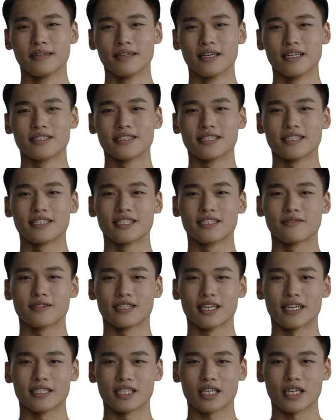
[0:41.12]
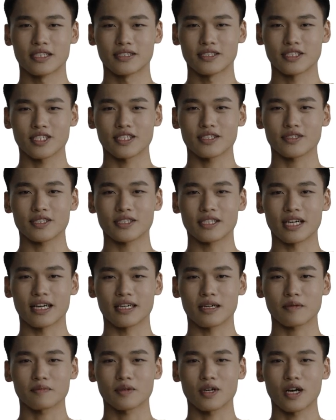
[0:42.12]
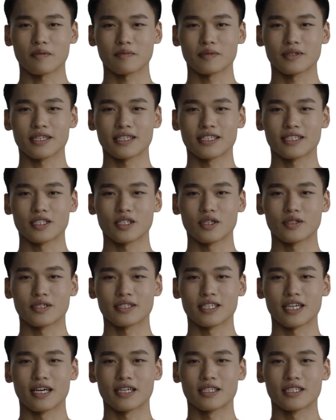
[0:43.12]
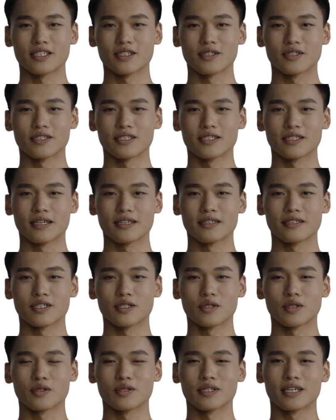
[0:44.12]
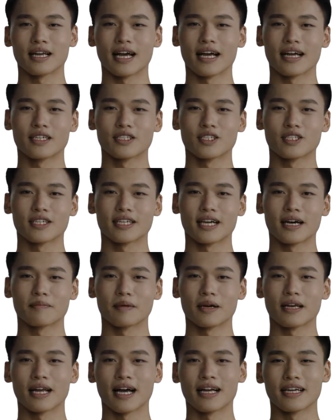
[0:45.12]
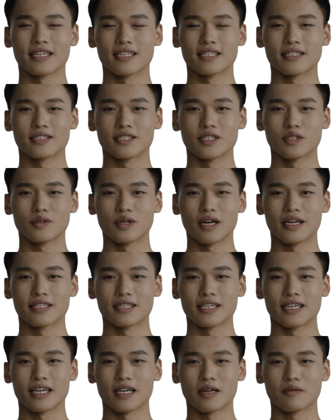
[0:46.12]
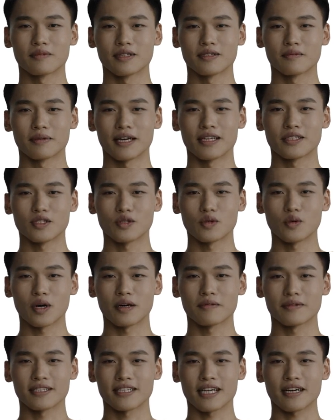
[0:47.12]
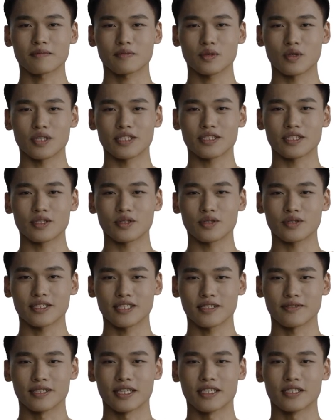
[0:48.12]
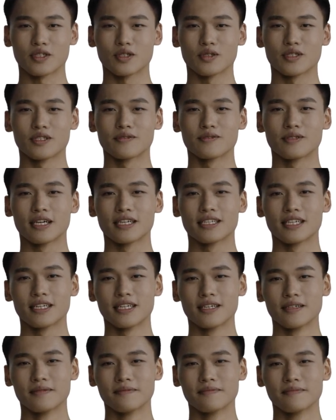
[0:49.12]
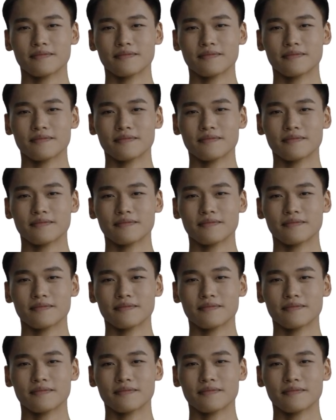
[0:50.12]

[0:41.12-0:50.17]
Assistive technologies rely on properly encoded characters, so using HTML entities correctly helps make your website more inclusive and user-friendly.